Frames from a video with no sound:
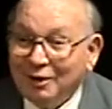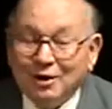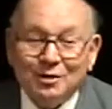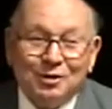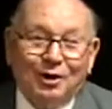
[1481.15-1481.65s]

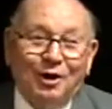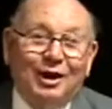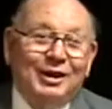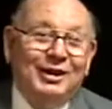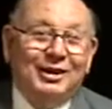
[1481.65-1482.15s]
So
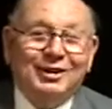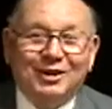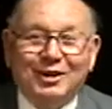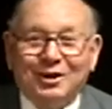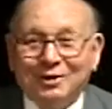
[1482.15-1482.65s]
all of the
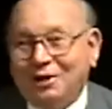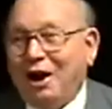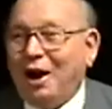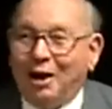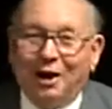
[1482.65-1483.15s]
girls,
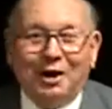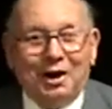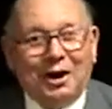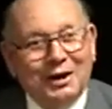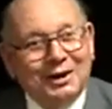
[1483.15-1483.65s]

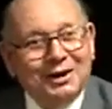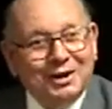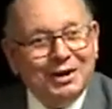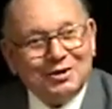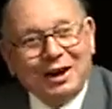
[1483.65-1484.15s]

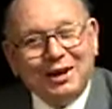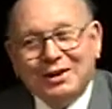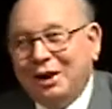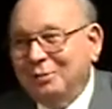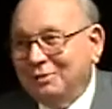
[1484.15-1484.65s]
they signed
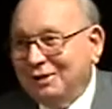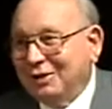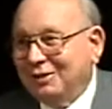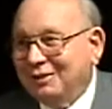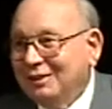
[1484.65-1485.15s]
up,
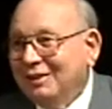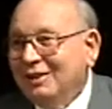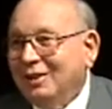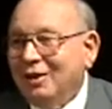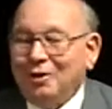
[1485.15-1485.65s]

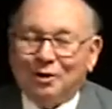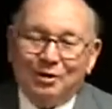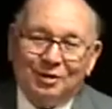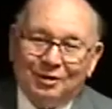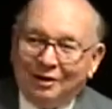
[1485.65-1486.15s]
Of
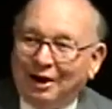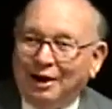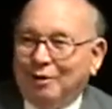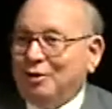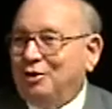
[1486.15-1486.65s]
course, I
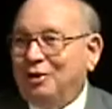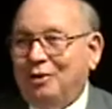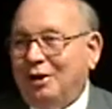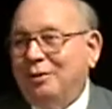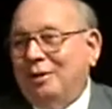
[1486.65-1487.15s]
never
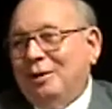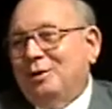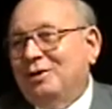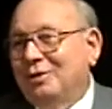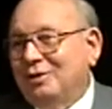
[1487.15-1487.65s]
showed up. It
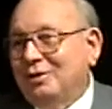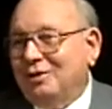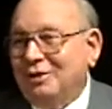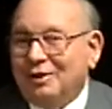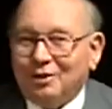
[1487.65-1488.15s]
was
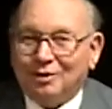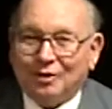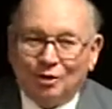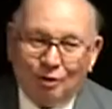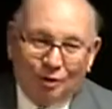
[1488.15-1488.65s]
just a
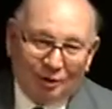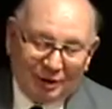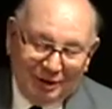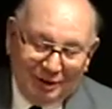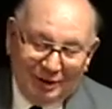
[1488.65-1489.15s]
joke.
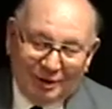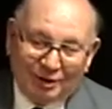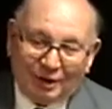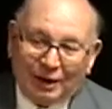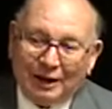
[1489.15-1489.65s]

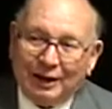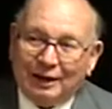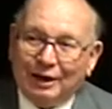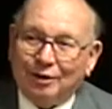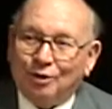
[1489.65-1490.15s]
Until I got
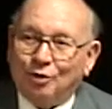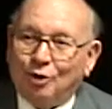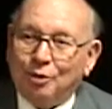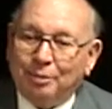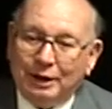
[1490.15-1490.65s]
down to
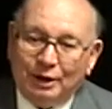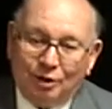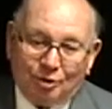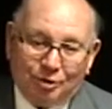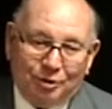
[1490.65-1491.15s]
Fort Benning,
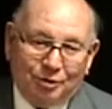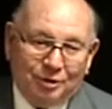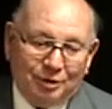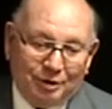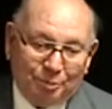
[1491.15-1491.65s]

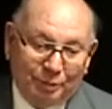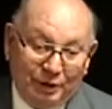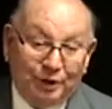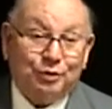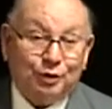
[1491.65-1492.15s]
Georgia, in
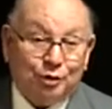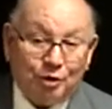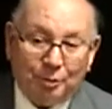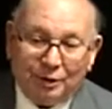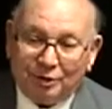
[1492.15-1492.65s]

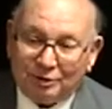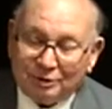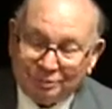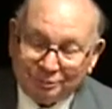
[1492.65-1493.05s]
infantry basic.